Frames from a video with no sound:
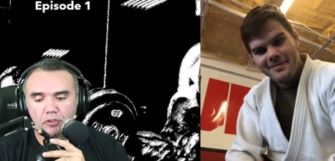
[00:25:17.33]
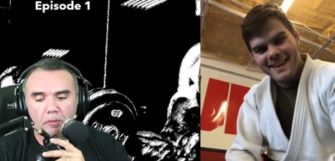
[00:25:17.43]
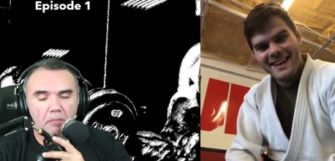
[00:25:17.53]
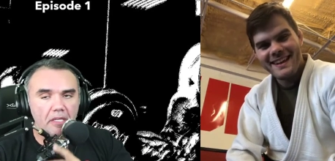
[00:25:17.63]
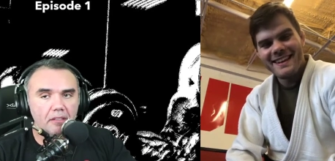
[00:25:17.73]

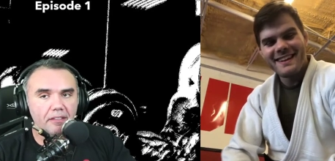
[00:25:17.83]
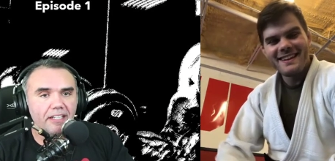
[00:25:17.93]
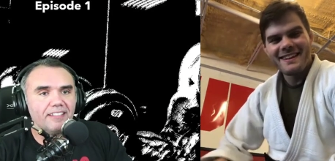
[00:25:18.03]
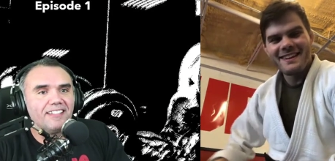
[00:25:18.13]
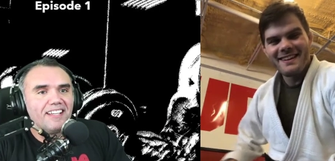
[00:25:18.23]
Speaker 1: meal and
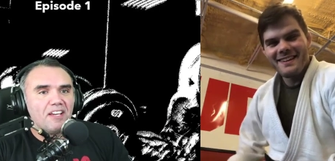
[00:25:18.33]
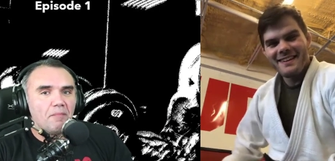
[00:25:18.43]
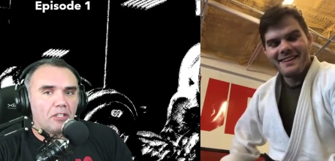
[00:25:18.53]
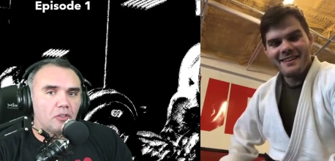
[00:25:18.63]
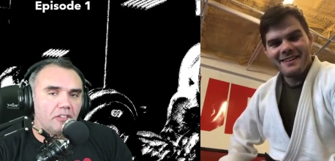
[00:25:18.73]
make
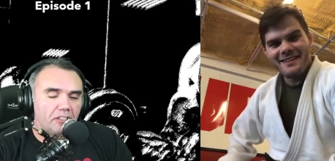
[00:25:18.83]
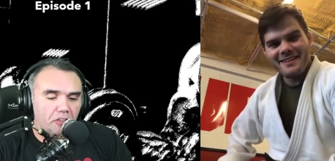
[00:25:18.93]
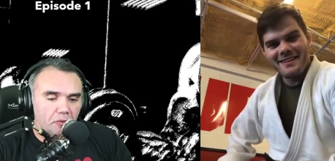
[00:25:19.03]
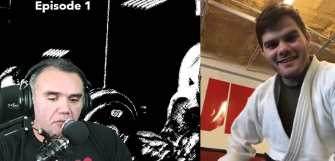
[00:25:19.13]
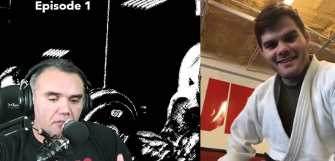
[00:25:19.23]
sure that
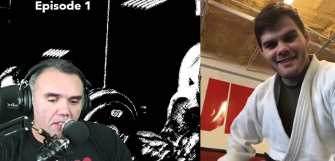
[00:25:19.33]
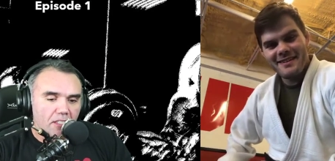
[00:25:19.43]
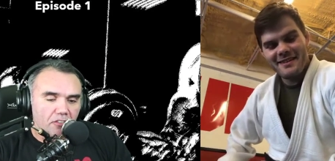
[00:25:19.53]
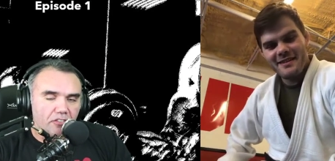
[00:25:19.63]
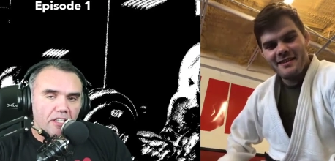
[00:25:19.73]
you
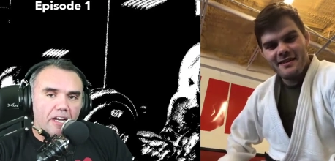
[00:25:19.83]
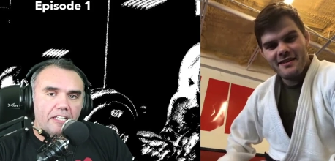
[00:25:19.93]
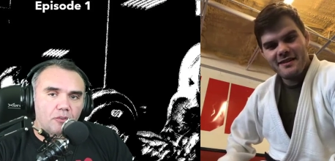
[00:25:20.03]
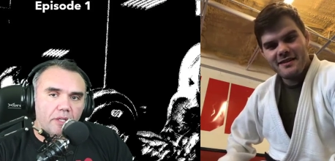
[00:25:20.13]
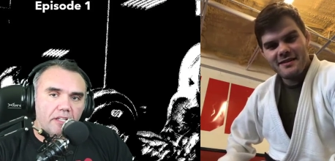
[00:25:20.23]
stay
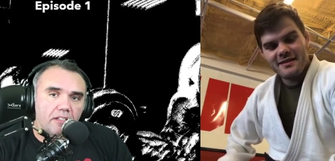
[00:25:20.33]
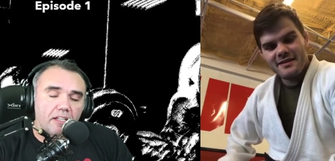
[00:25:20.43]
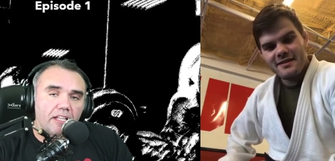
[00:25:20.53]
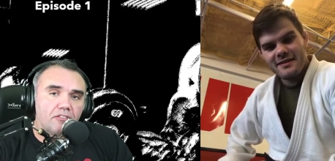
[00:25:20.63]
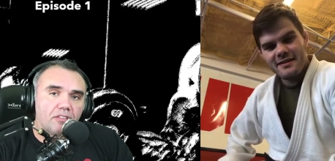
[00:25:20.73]
hydrated. And
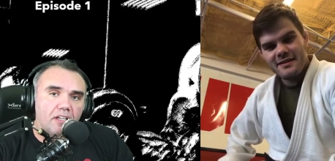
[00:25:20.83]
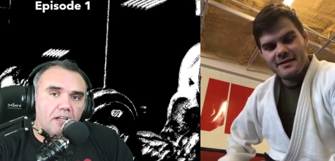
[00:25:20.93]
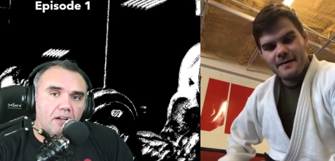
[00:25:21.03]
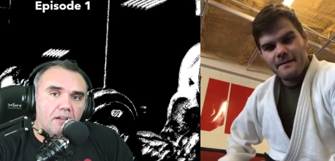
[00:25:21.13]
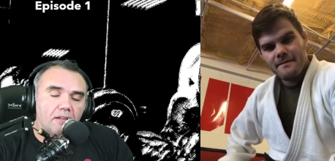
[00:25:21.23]
let's
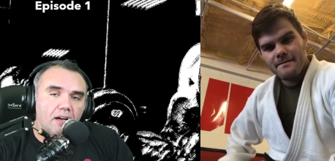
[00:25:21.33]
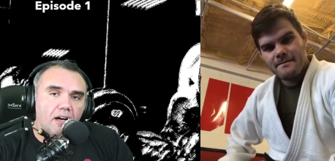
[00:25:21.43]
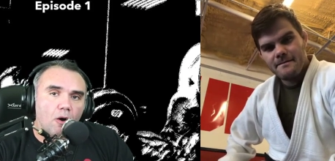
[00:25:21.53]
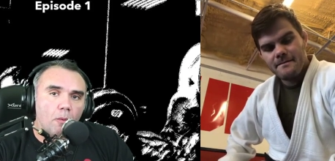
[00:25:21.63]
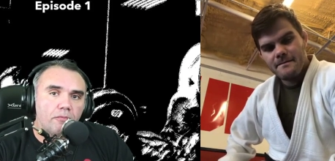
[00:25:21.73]
uh, uh,
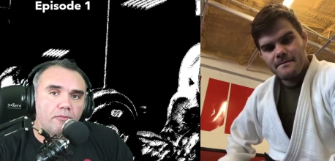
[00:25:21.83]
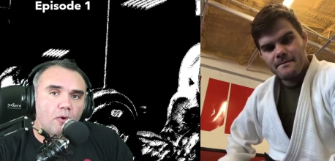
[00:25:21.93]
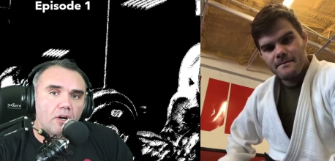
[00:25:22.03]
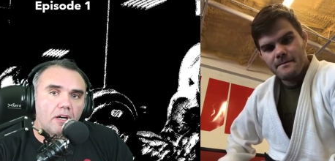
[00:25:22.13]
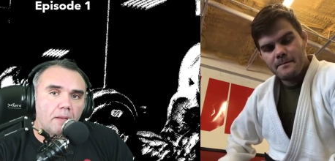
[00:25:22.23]
hope
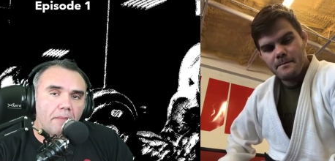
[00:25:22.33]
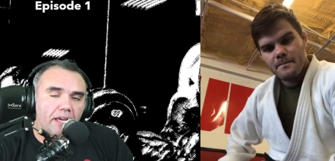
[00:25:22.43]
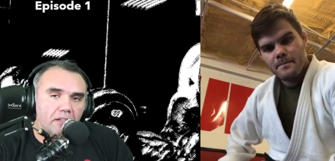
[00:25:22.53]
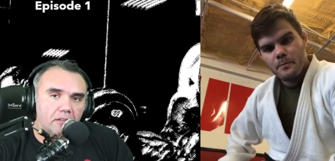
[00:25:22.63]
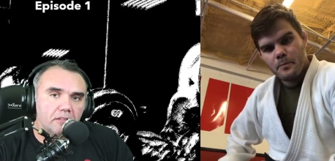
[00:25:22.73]
for a
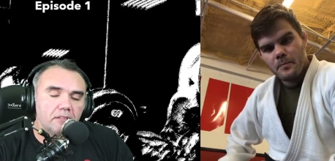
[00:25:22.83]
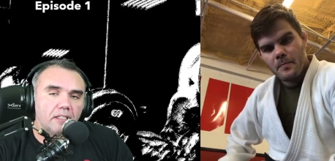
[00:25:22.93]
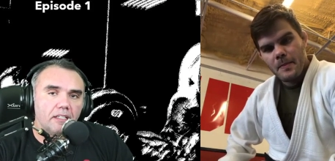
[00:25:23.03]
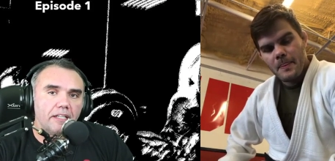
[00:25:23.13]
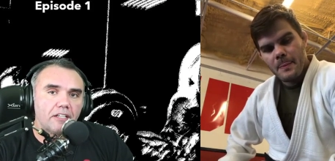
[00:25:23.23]
medal
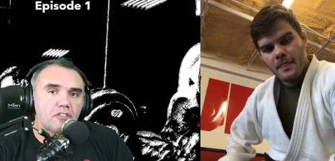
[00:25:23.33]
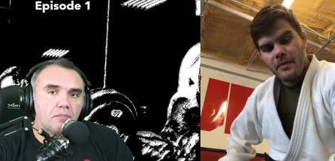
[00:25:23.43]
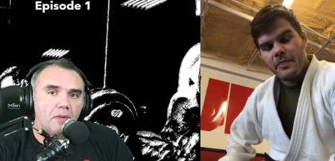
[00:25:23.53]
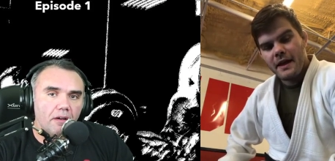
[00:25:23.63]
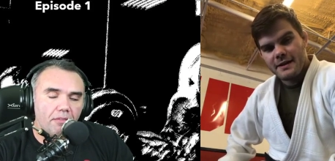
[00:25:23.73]
next
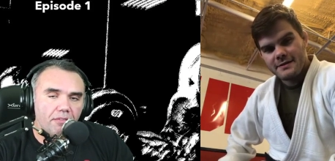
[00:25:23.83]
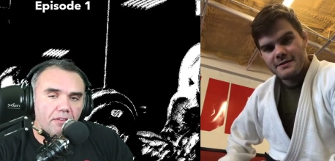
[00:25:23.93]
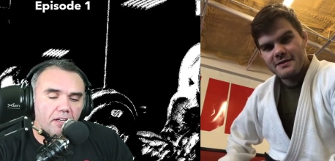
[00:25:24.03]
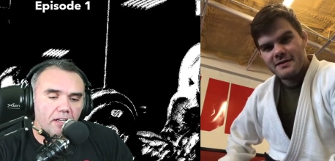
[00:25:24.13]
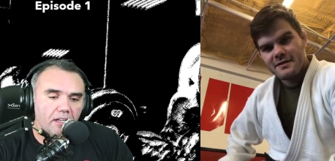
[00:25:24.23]
month
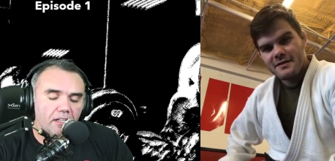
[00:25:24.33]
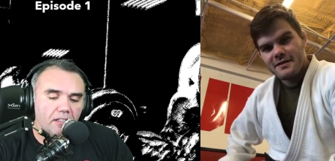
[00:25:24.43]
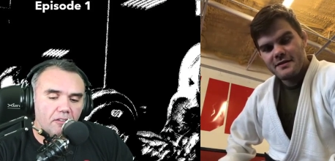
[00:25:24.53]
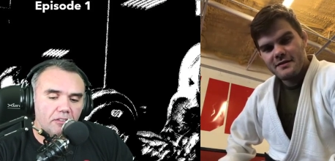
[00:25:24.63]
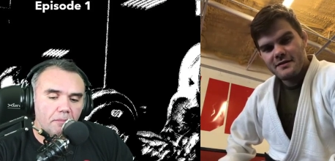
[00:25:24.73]

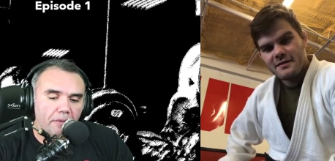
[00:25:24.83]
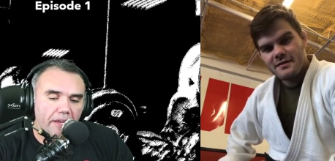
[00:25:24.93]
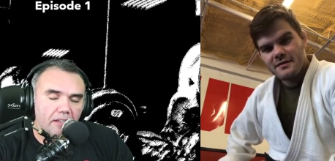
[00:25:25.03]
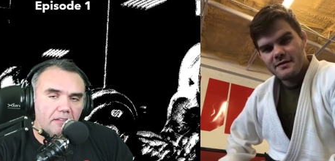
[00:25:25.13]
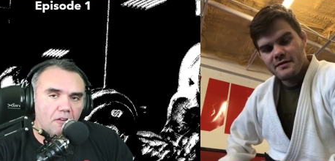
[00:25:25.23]
on the
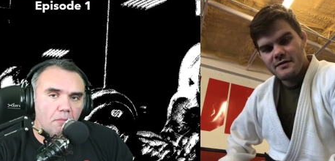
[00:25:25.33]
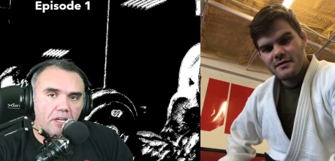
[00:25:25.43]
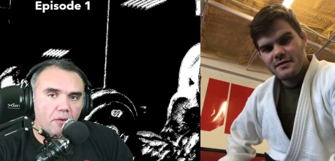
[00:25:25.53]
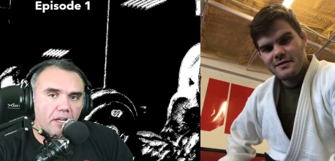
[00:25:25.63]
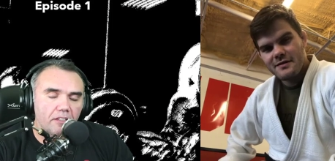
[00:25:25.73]
pan. It would be
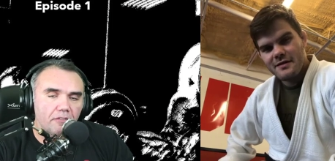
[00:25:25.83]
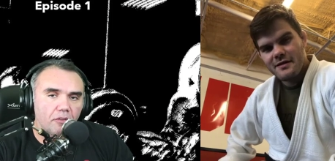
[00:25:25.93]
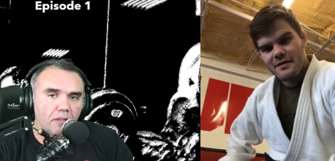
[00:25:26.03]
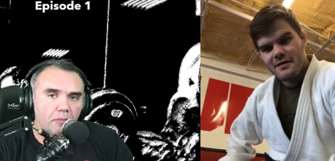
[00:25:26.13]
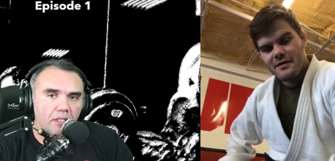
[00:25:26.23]
great if you
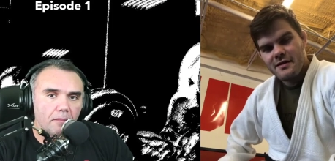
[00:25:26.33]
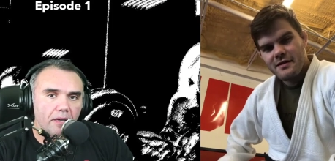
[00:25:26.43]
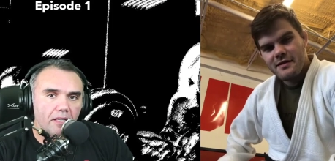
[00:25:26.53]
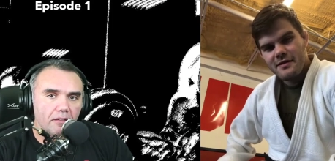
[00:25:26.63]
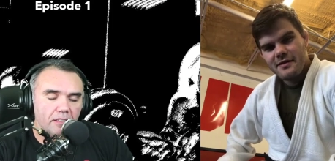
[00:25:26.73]
can bring a
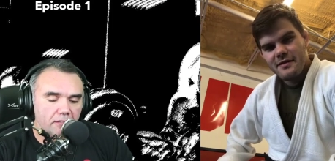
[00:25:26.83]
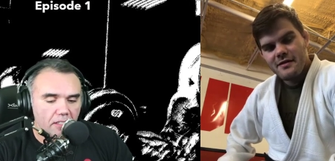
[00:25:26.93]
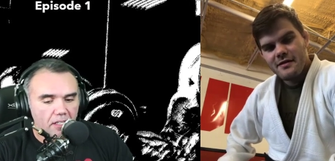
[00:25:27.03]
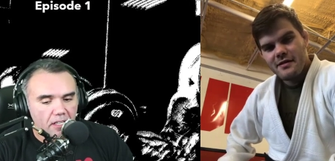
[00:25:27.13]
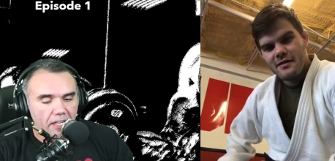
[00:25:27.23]
medal and,
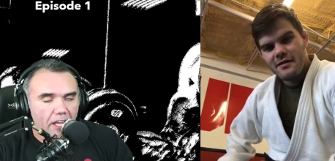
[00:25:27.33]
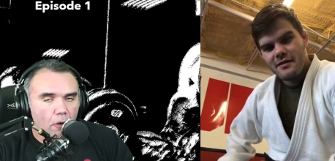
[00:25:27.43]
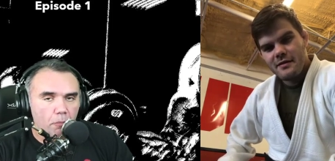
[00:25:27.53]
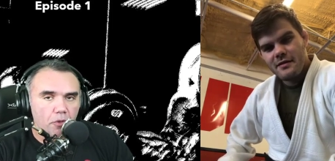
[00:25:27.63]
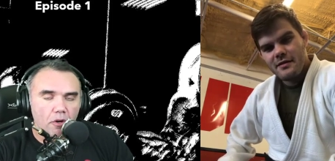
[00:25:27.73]
and
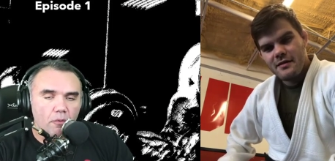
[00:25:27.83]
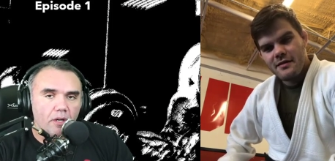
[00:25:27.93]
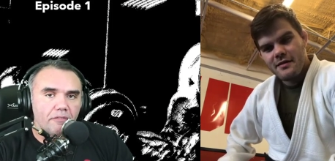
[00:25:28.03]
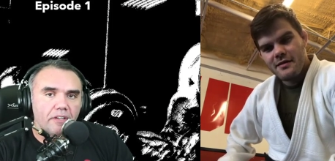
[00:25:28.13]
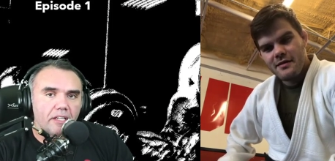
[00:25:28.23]
help your
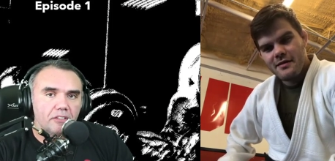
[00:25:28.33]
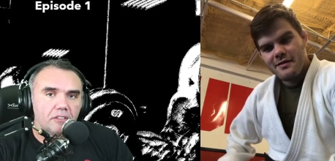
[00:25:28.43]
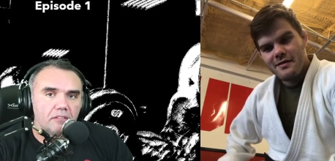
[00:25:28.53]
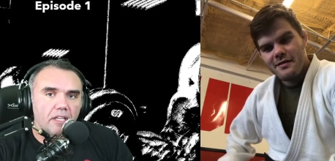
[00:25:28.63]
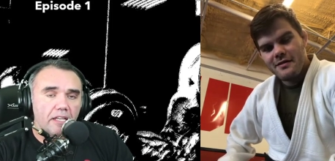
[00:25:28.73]
qualification.
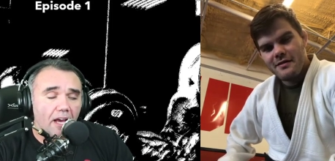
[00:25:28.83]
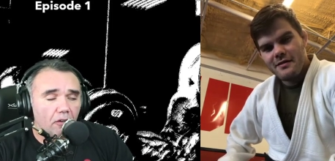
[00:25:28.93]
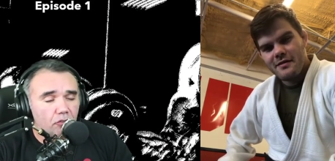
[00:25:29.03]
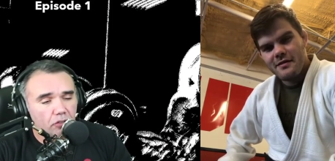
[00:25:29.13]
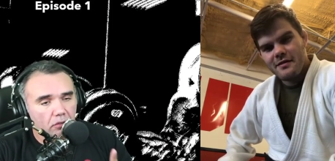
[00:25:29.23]
And
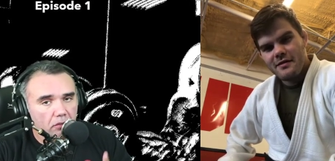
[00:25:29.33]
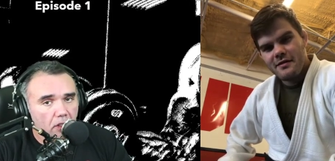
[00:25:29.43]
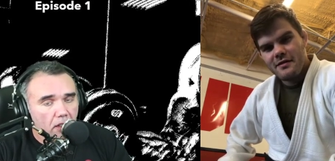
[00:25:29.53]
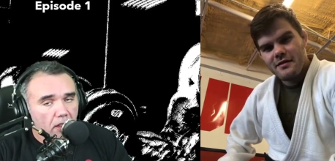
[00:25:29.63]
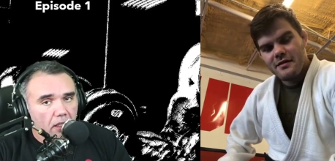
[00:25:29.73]
also,
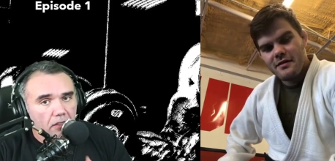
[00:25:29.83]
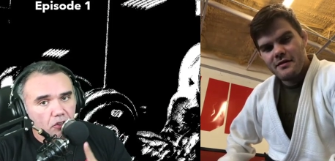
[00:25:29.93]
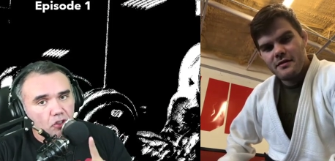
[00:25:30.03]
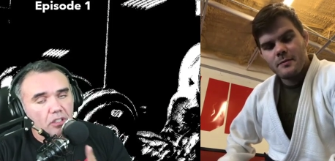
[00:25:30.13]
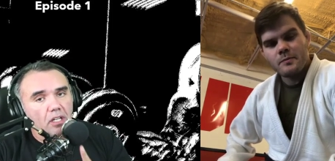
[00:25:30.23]
uh,
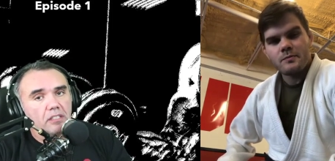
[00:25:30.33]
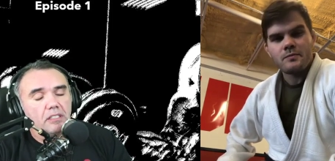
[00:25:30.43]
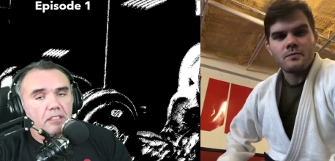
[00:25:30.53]
just another uh,